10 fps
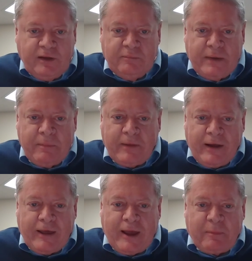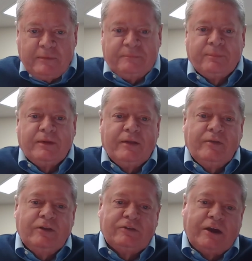Maybe that'll happen
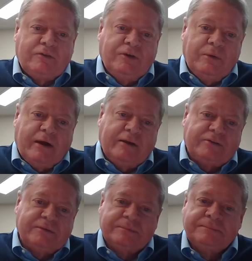these next few days